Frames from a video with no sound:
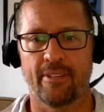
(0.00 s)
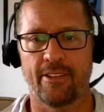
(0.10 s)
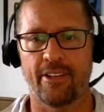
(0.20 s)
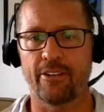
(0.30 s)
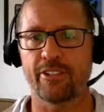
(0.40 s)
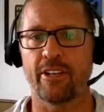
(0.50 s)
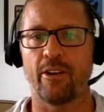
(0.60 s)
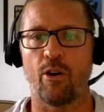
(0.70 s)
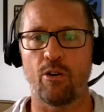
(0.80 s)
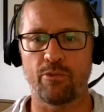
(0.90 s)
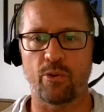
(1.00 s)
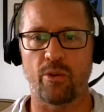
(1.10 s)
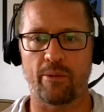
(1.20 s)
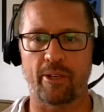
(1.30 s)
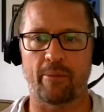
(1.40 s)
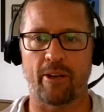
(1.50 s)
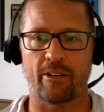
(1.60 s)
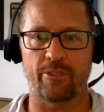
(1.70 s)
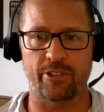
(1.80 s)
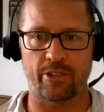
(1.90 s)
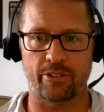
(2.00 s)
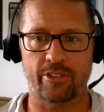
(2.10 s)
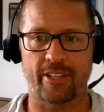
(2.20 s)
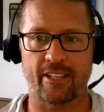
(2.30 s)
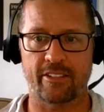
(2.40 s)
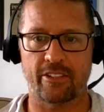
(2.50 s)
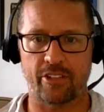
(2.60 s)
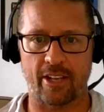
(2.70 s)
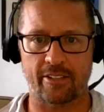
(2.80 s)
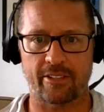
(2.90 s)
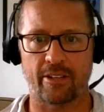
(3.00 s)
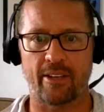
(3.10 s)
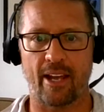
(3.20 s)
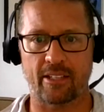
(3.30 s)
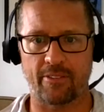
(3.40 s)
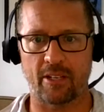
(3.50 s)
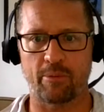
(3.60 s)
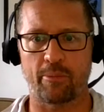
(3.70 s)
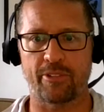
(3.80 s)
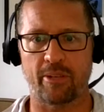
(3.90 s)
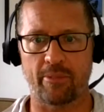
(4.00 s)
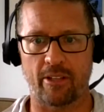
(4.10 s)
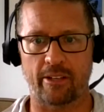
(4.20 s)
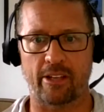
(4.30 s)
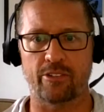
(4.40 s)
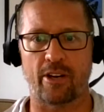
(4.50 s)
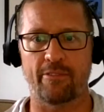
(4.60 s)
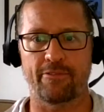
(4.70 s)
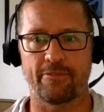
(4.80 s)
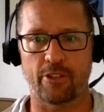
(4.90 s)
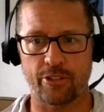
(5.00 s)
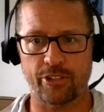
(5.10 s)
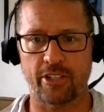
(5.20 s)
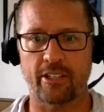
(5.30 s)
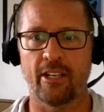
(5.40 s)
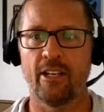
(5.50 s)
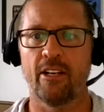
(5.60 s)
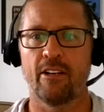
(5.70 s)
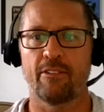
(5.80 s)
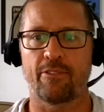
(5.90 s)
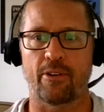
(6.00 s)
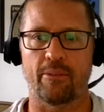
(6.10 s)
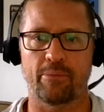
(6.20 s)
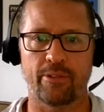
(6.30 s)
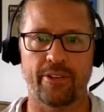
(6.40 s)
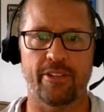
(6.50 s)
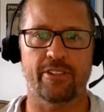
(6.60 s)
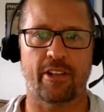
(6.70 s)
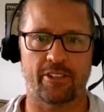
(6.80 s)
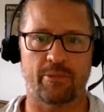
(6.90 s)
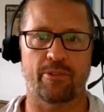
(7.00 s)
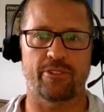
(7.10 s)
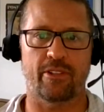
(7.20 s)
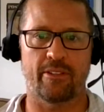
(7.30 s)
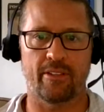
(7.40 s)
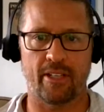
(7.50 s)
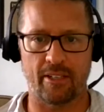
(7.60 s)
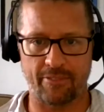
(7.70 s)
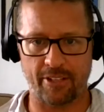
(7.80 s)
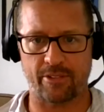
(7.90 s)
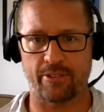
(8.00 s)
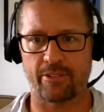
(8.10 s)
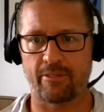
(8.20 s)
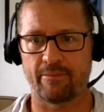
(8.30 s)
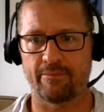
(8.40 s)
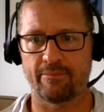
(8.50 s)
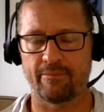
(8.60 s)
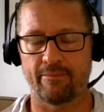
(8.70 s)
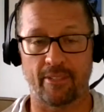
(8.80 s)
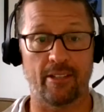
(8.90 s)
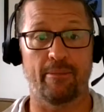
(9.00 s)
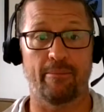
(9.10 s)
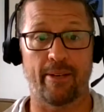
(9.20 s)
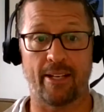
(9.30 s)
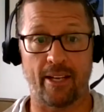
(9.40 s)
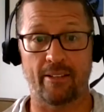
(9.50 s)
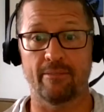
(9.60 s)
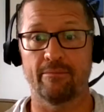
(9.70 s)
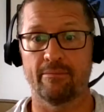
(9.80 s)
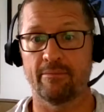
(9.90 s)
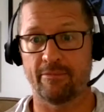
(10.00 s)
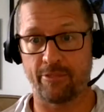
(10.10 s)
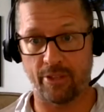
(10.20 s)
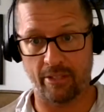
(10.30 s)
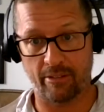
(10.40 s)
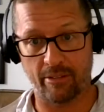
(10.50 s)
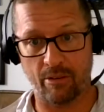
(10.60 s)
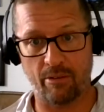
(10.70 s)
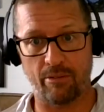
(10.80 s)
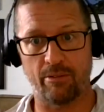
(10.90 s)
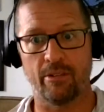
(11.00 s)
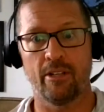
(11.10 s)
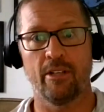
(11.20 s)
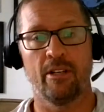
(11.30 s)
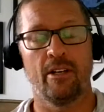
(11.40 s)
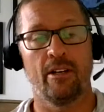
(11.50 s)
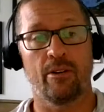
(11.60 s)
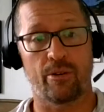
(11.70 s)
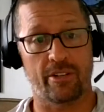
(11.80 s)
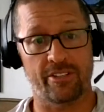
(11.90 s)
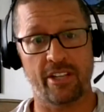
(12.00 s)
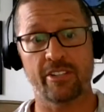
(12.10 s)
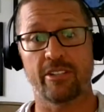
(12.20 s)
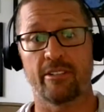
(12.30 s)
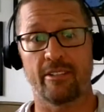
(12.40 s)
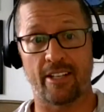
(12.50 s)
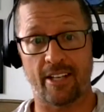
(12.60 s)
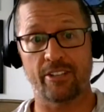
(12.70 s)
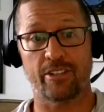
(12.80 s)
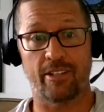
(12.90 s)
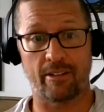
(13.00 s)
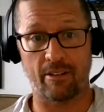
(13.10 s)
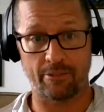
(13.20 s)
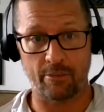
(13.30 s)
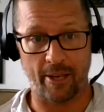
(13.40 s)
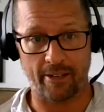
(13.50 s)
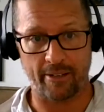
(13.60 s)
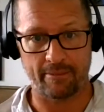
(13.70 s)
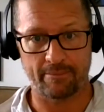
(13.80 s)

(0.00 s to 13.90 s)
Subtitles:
There is an overwhelming amount of research that suggests activating purpose and belonging drive flourishing for employees, customers, and investors. And I might add, for the whole organization, and the nation, and all of humanity.